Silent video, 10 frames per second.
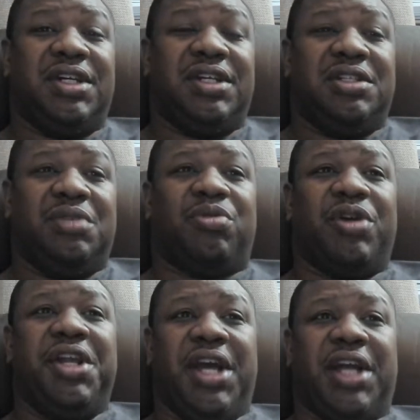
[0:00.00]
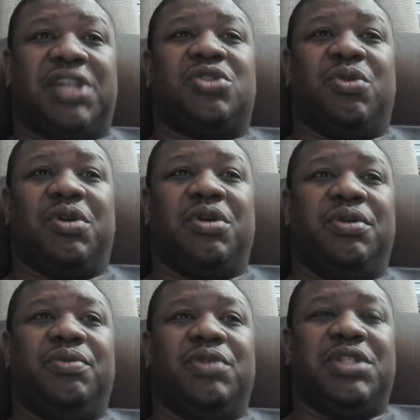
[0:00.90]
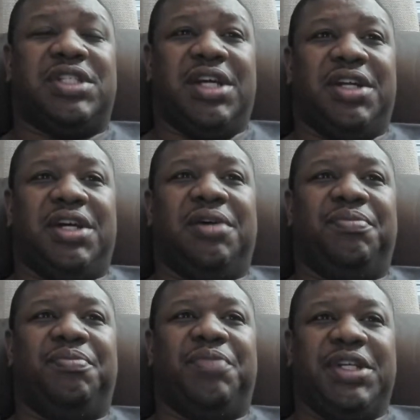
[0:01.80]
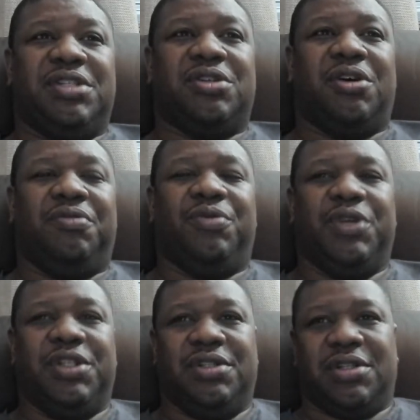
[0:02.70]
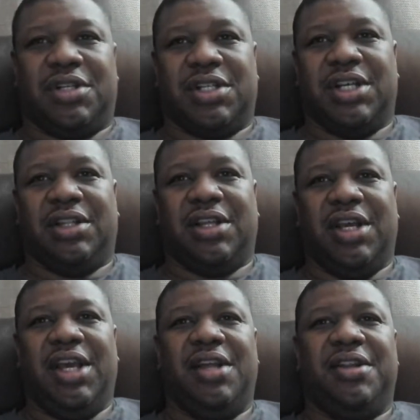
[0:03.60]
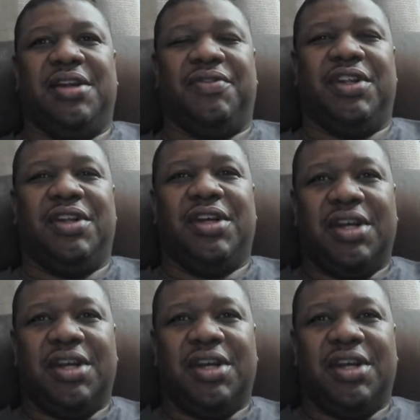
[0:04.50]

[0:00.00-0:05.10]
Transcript: the Brainiac story was set up based off because at the end of it,